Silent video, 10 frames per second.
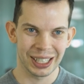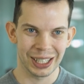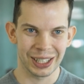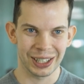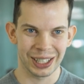
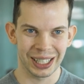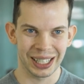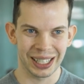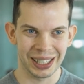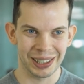It
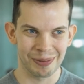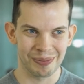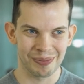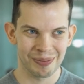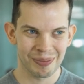uh,
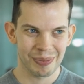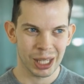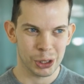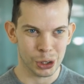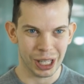
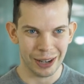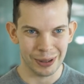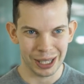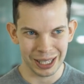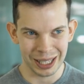should have
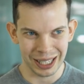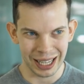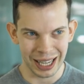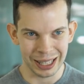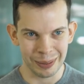a,
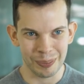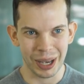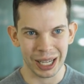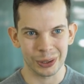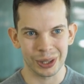an
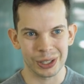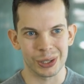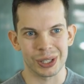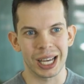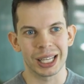impact on the
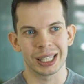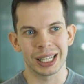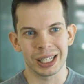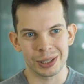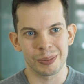society
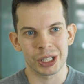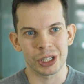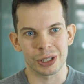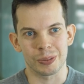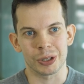as
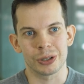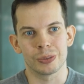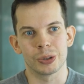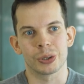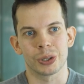much as
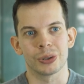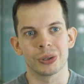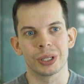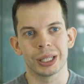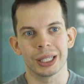possible.
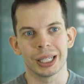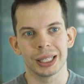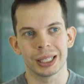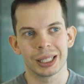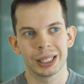So in the
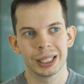end,